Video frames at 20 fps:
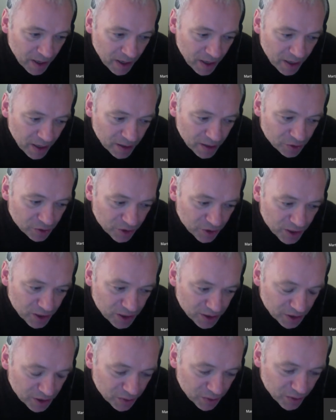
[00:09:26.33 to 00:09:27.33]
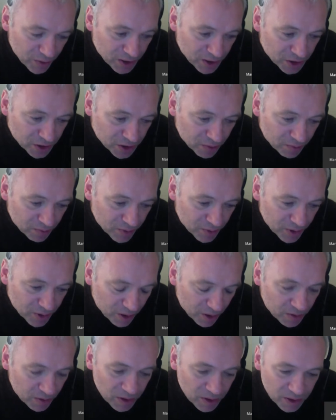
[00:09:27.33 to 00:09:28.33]
tricky situation. But,
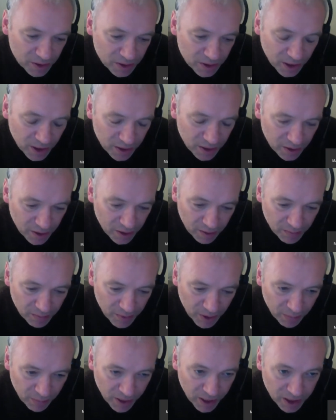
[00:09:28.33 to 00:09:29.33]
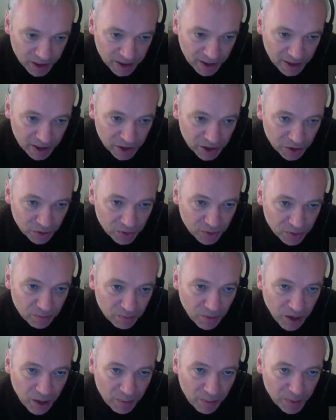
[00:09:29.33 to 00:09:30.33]
you take a PhD student
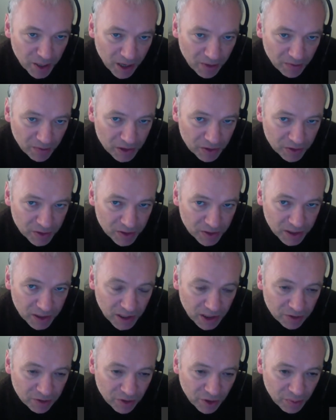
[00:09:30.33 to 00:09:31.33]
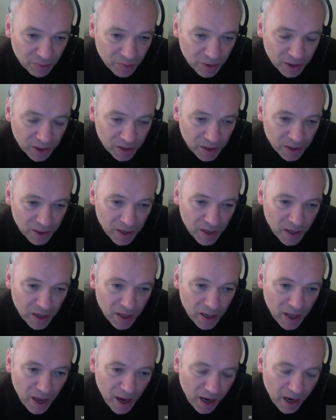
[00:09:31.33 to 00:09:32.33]
might be encouraged to release the data openly,
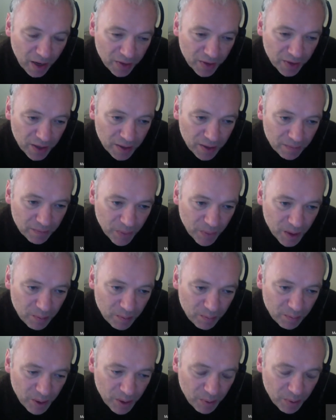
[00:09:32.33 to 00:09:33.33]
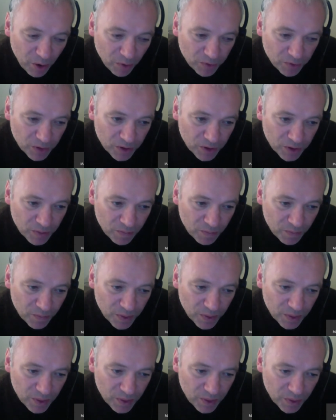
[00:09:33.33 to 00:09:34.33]
and I think people often
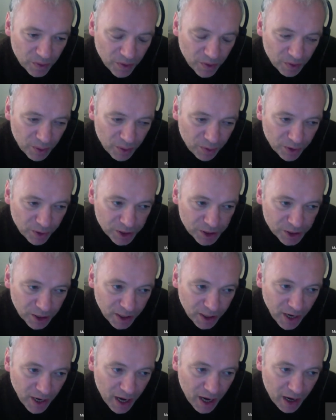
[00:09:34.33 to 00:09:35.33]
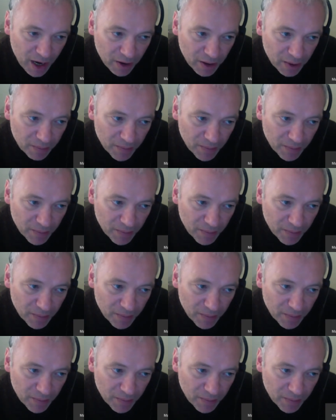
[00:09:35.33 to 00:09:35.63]
don't appreciate how